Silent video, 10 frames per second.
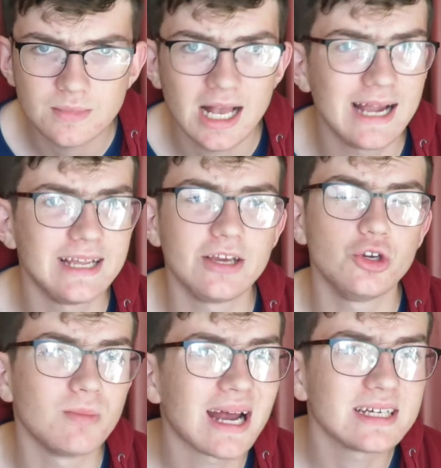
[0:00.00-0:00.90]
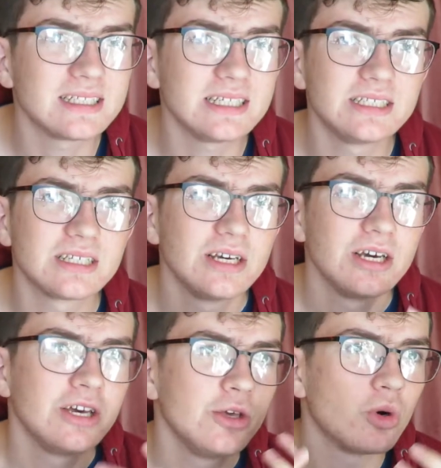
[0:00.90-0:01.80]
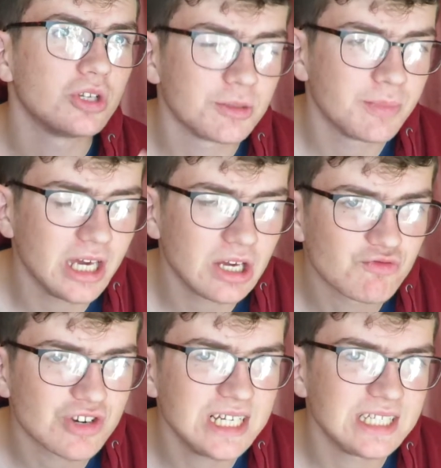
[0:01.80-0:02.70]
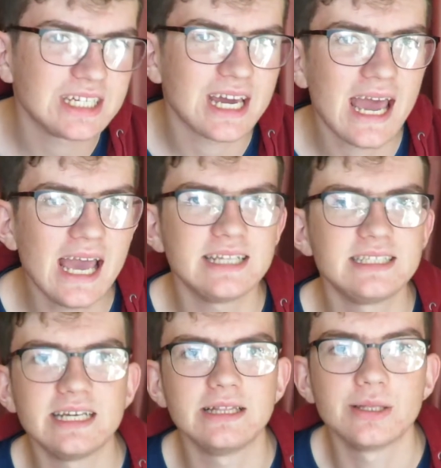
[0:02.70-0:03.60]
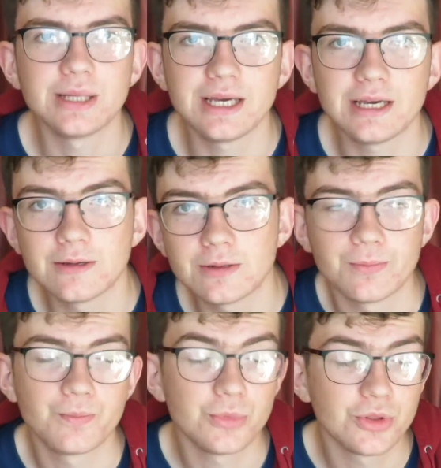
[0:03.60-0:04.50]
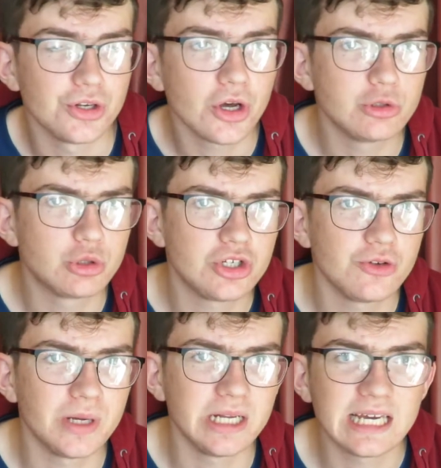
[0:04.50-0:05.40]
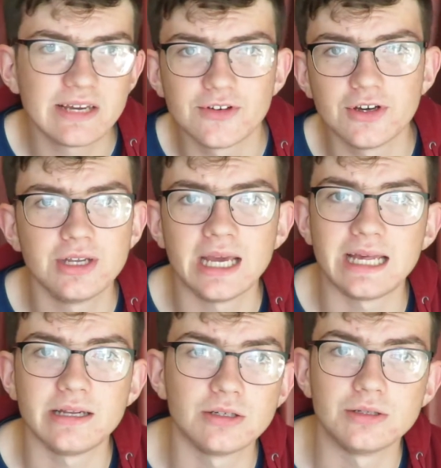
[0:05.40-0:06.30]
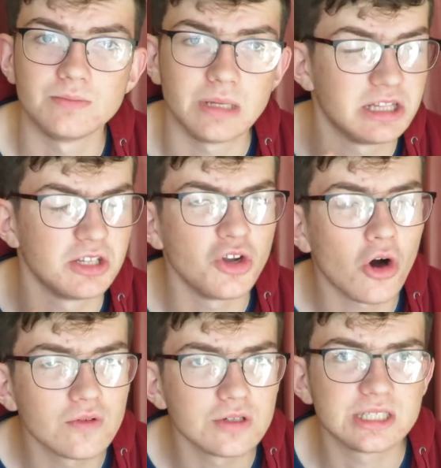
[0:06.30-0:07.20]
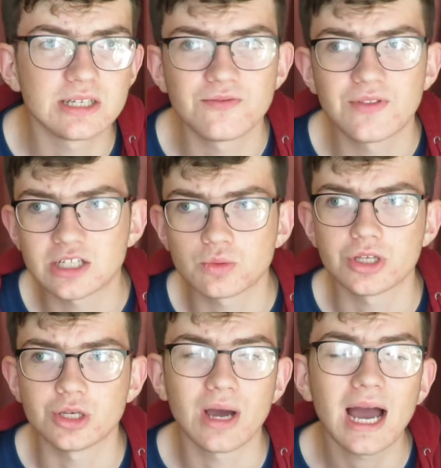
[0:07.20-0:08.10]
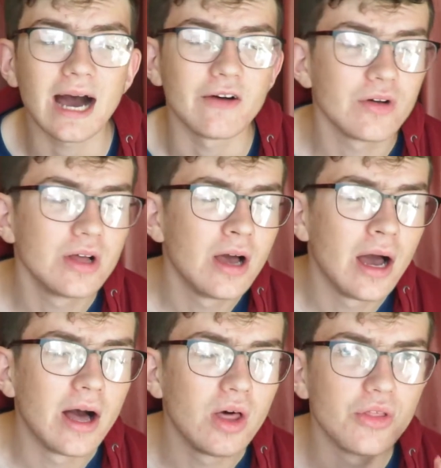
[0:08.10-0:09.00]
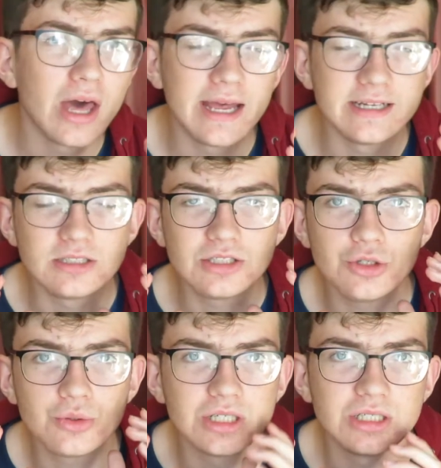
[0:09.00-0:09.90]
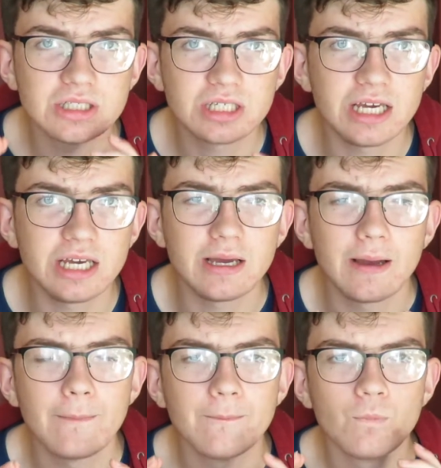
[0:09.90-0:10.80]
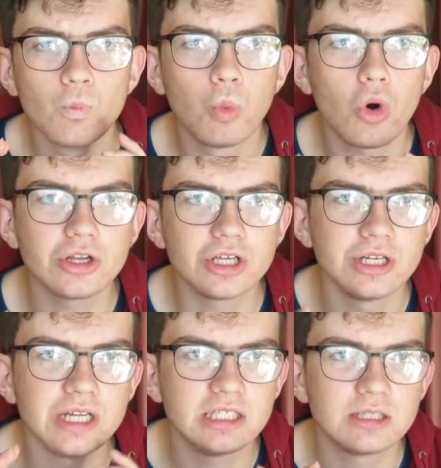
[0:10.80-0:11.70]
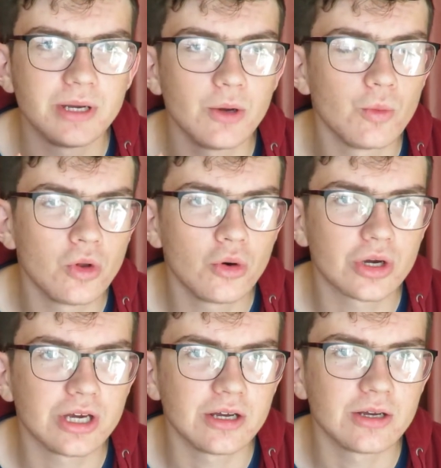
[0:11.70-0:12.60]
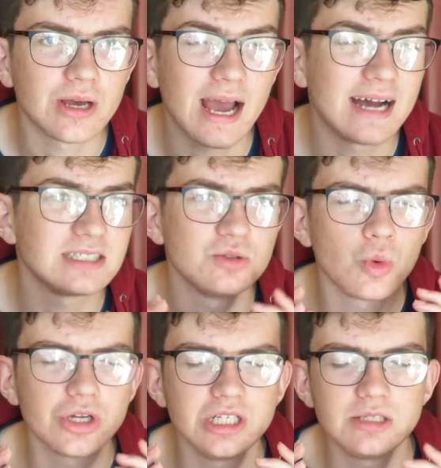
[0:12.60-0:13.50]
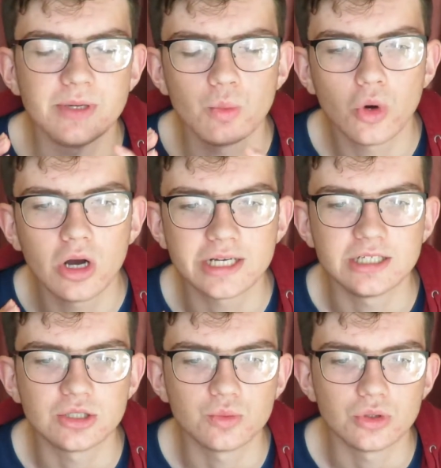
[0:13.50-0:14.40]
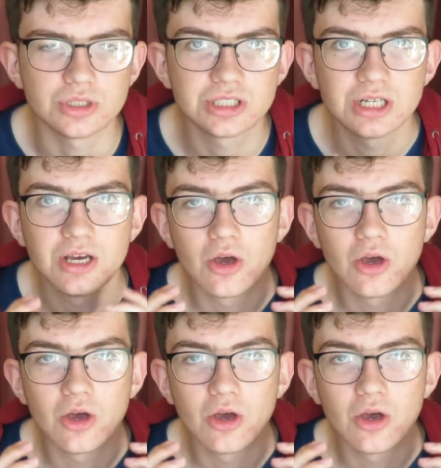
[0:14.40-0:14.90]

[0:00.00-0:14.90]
any humanities, you want to be reading ahead in the notes which you've been given, in the novels if that's what you have. Then you can see what you need to be looking at and what you need to be working towards.